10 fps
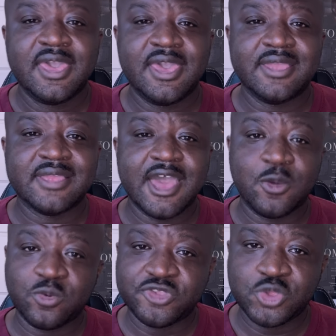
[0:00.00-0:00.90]
And I
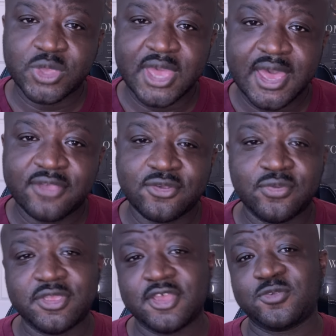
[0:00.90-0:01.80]
will see you guys on
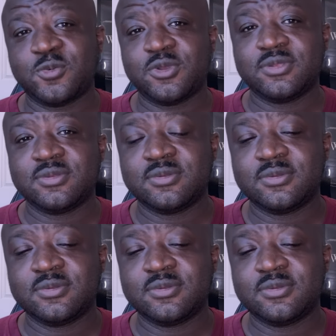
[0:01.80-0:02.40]
the next one.